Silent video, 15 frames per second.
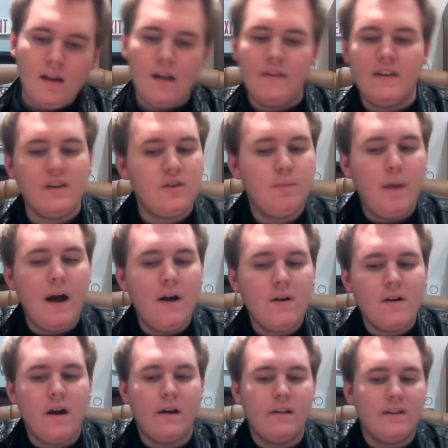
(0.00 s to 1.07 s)
The Aspire
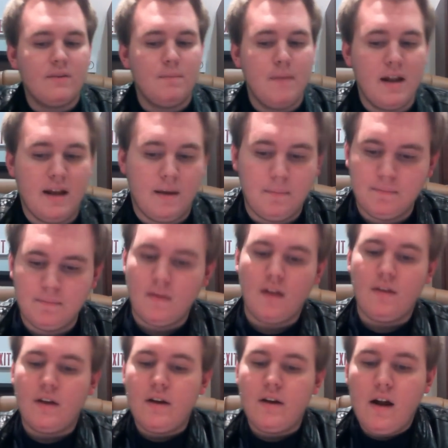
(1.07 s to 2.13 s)
Nautilus Mini.
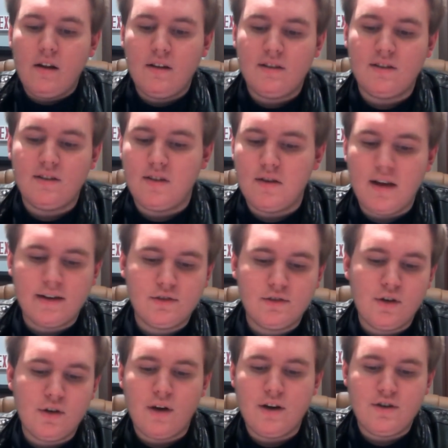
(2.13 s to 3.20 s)
The Nautilus is the next
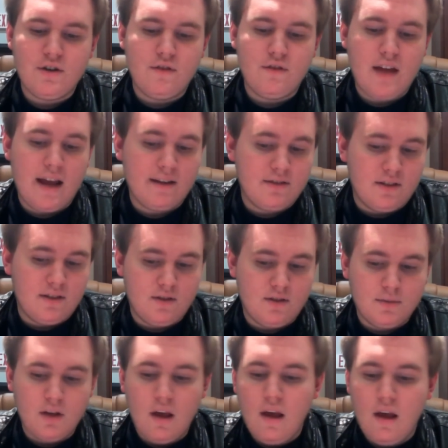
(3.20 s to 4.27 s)
generation of tank systems.